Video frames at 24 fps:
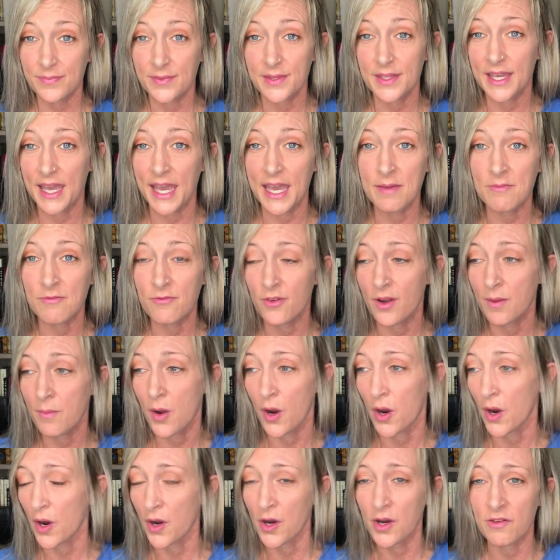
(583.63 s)
came from
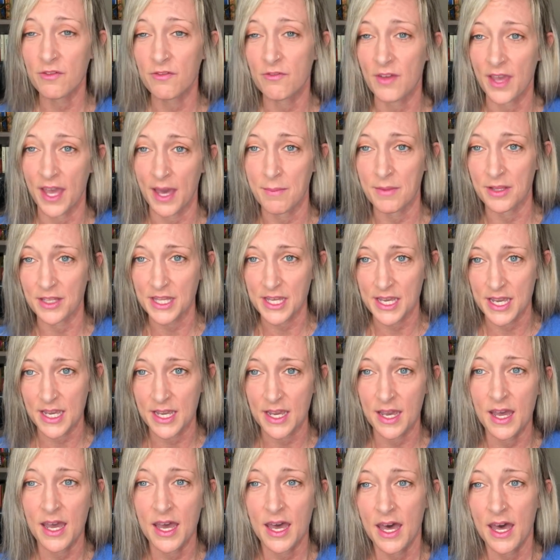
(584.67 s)
her family.